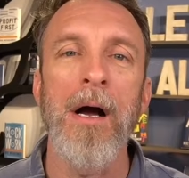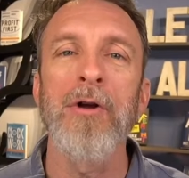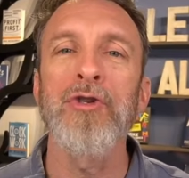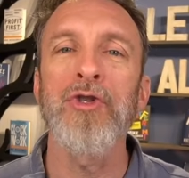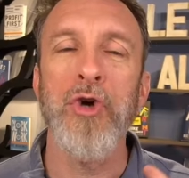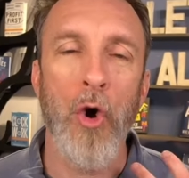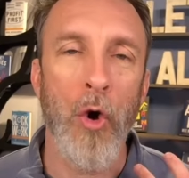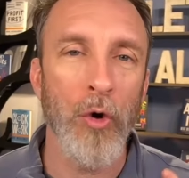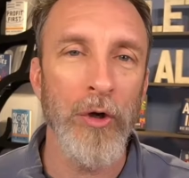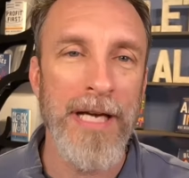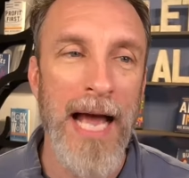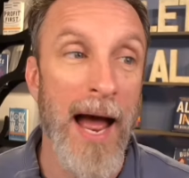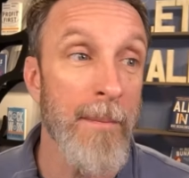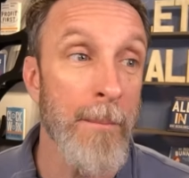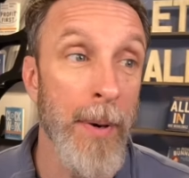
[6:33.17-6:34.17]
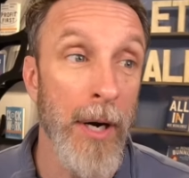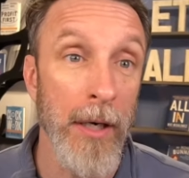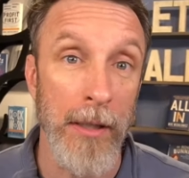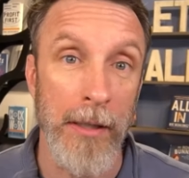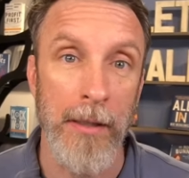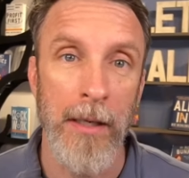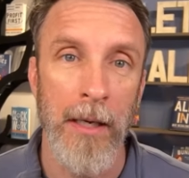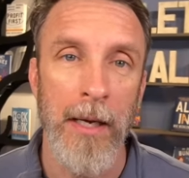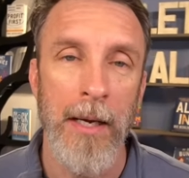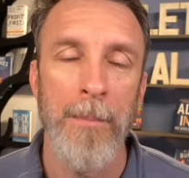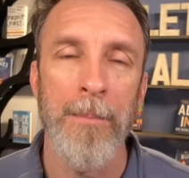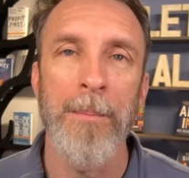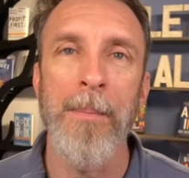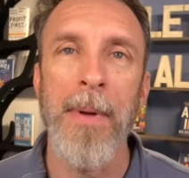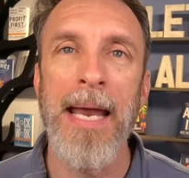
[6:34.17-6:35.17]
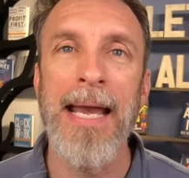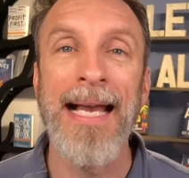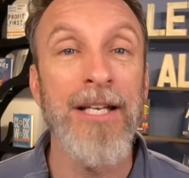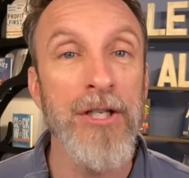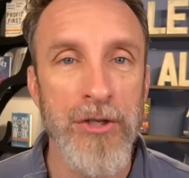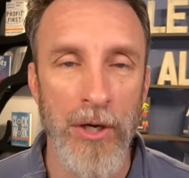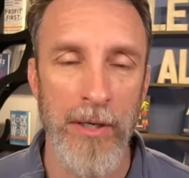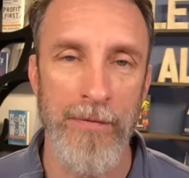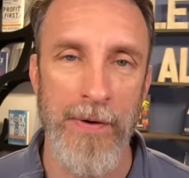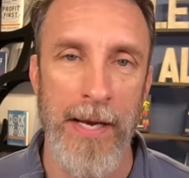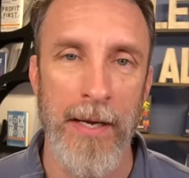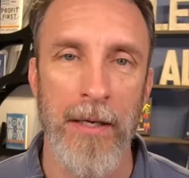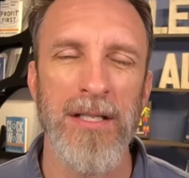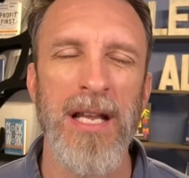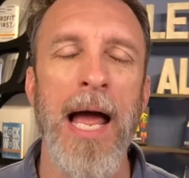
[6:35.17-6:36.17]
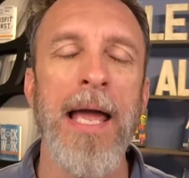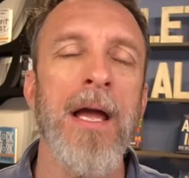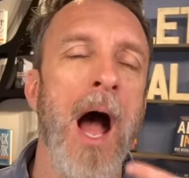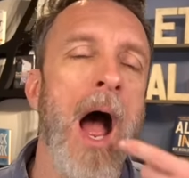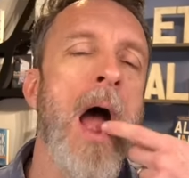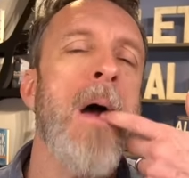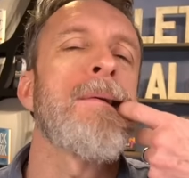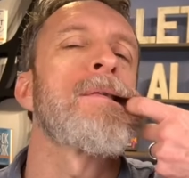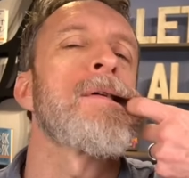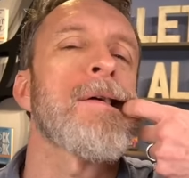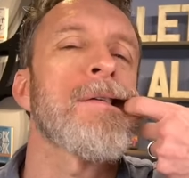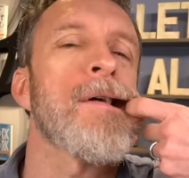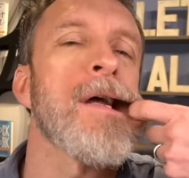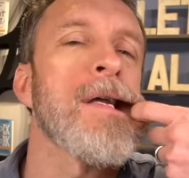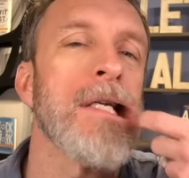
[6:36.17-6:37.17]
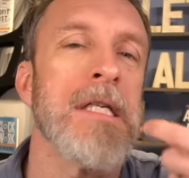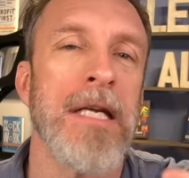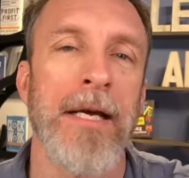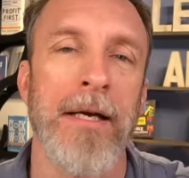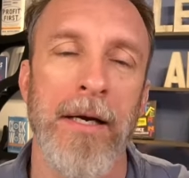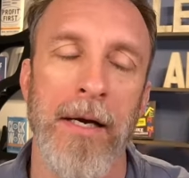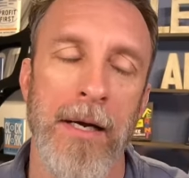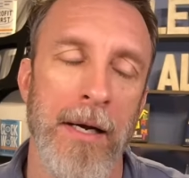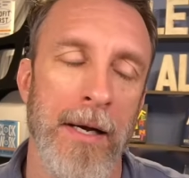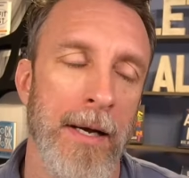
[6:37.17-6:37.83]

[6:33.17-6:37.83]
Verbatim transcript: totally got burned and I deserved it because I, I would hook, line, sinker.